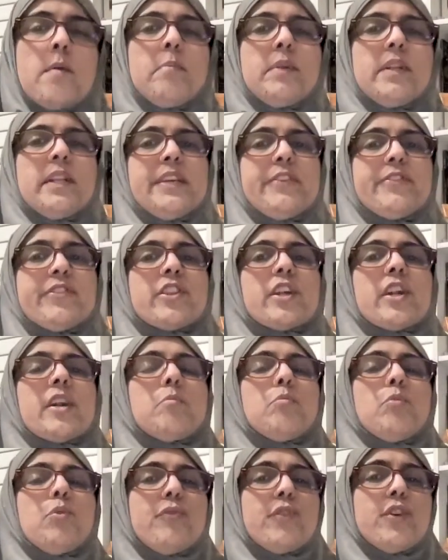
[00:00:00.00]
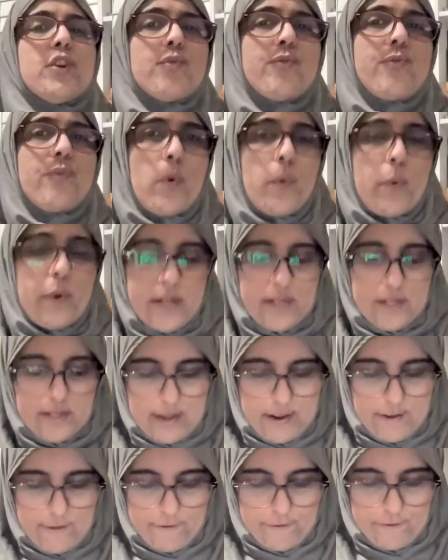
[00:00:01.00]
beliefs that are moving you forward in
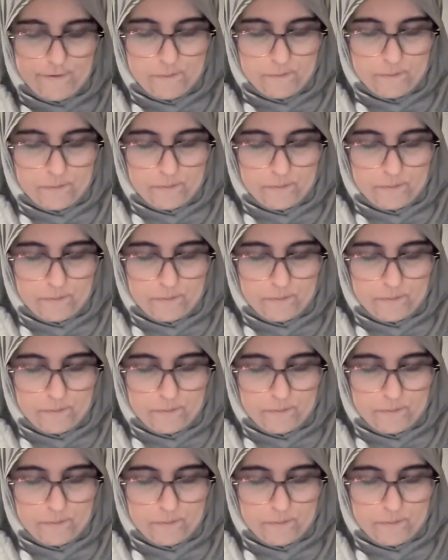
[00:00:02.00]
life.